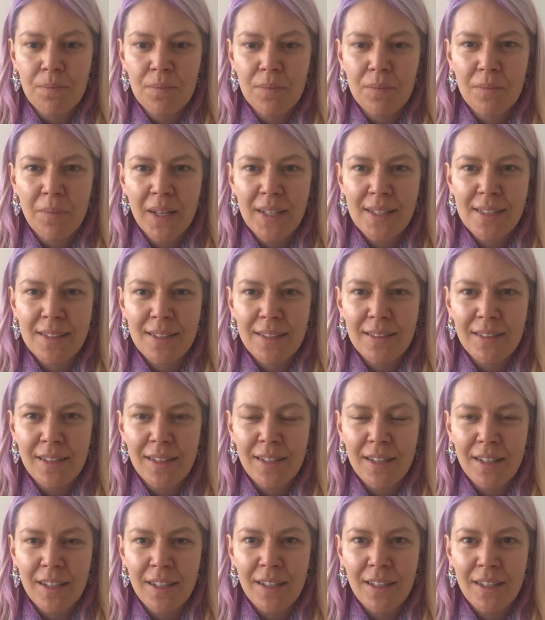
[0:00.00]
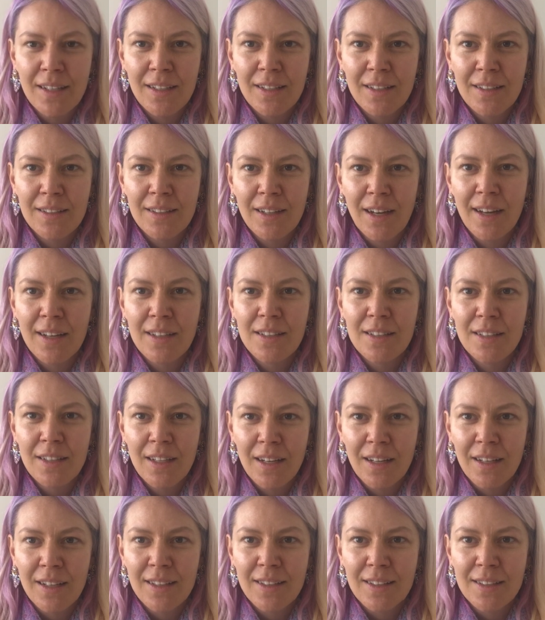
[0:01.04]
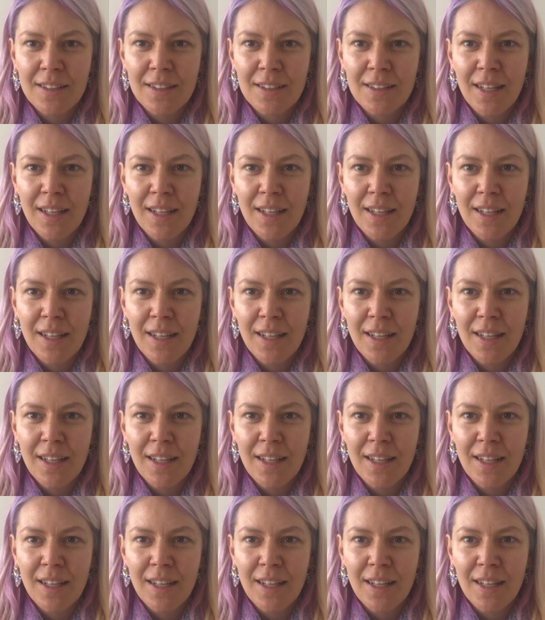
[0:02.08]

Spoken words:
Basically the idea is